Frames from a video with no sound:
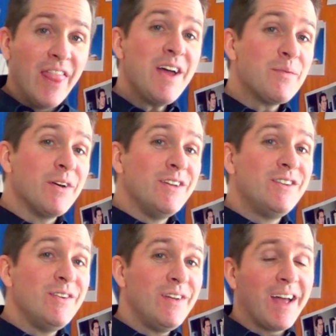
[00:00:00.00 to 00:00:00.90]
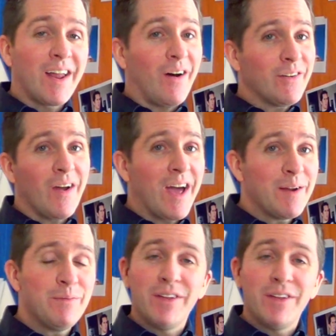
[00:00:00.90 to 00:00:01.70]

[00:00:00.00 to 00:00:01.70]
Then what you do, you got all your items,